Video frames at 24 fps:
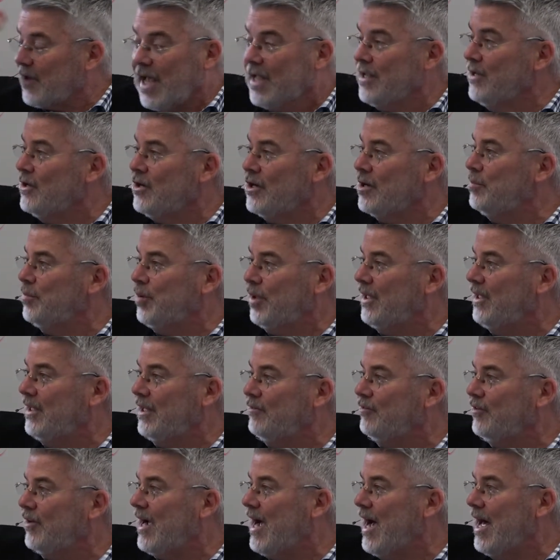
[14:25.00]
and you
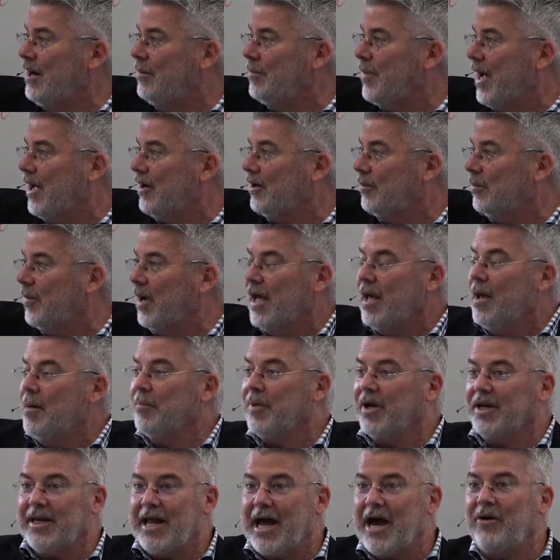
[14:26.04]
completely forgot about him.
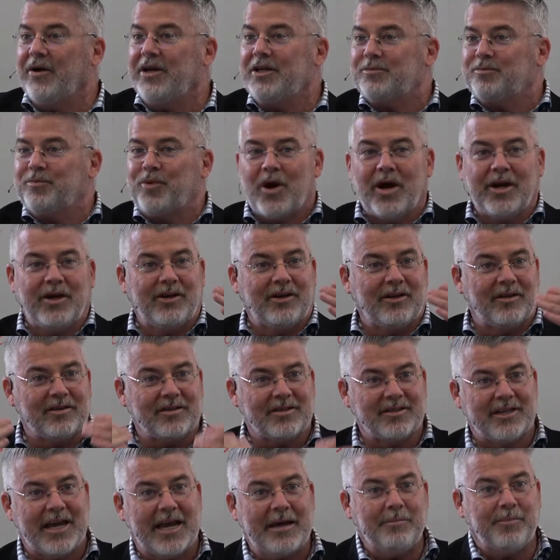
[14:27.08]
But now he's brought you to the
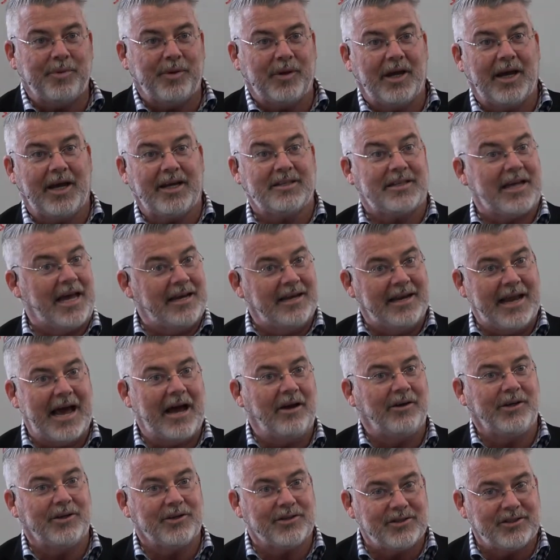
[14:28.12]
same place and
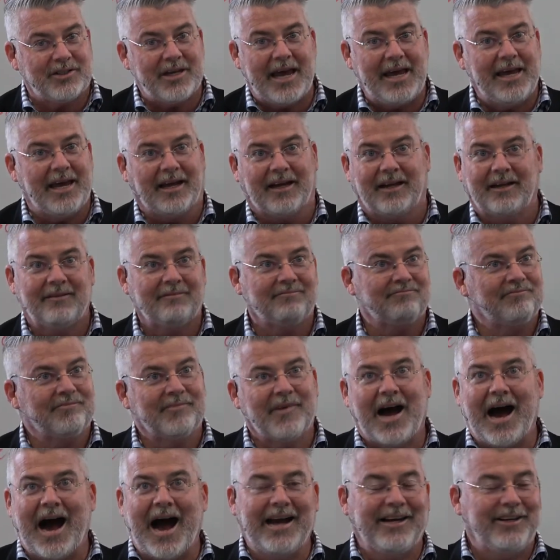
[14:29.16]
now you're saying,
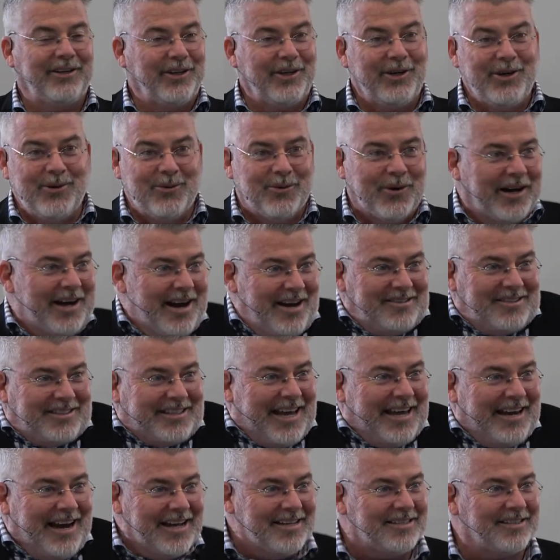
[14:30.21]
I do, what else
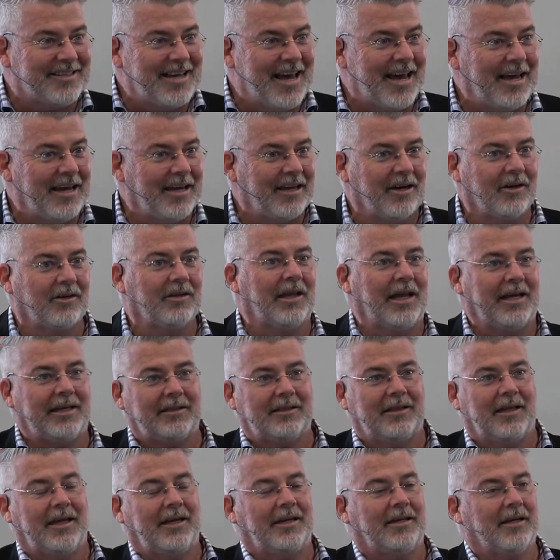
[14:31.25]
can I say? You know,
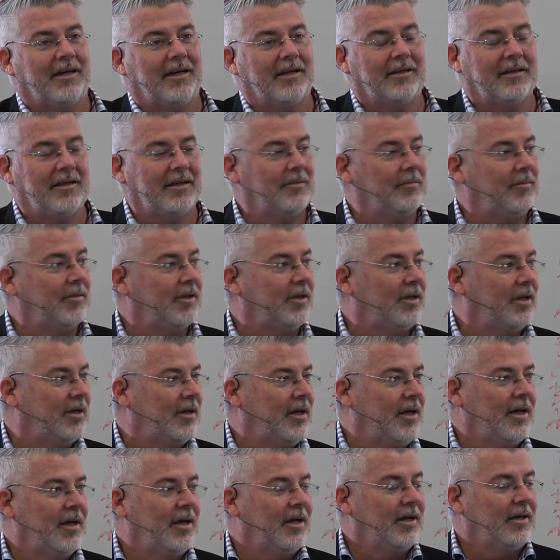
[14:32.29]
like the
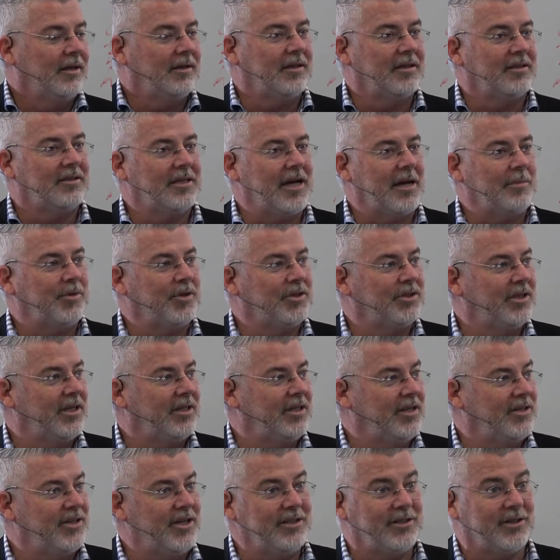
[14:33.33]
disciples
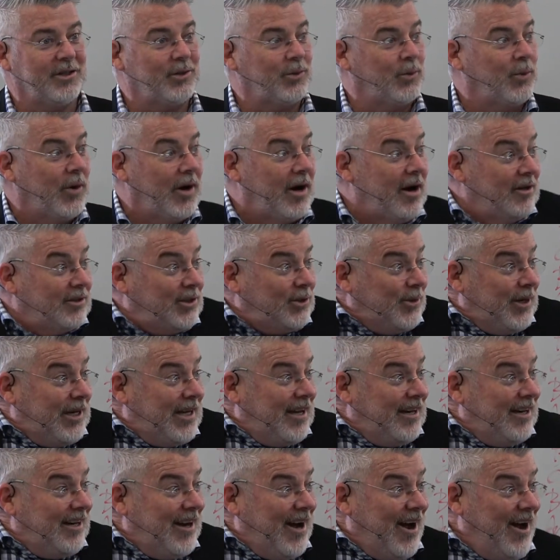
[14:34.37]
said to Jesus, where else are we
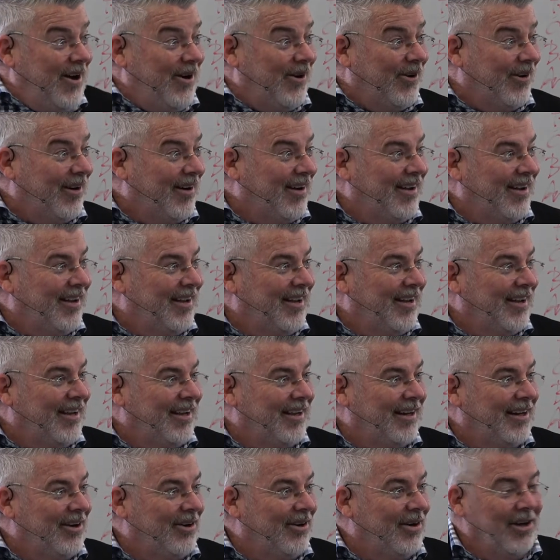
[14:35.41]
going to go?
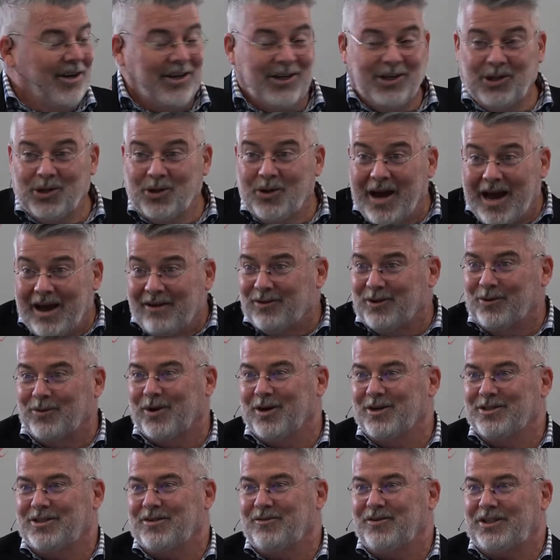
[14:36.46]
You know, you have the
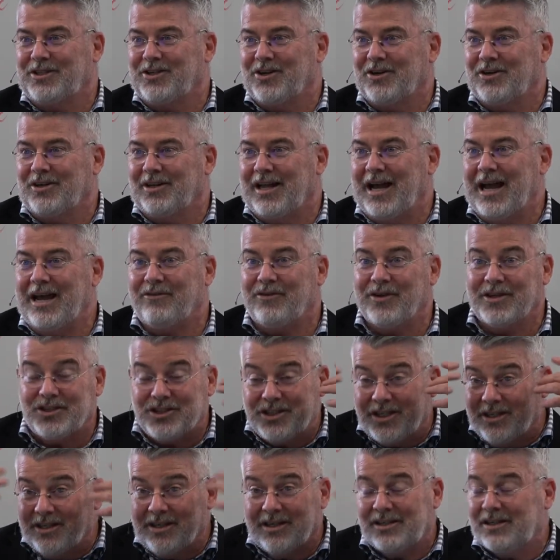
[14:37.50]
words of eternal life. And
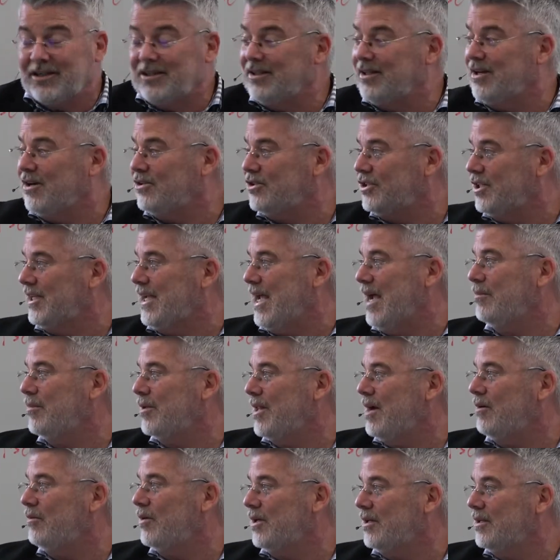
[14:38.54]
she, you know, she came to
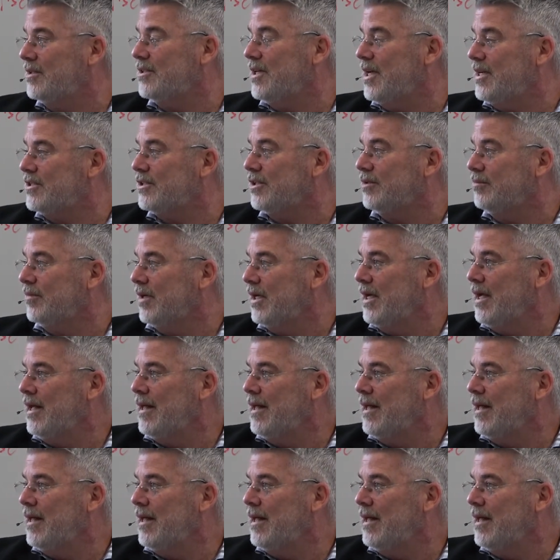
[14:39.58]
that realization.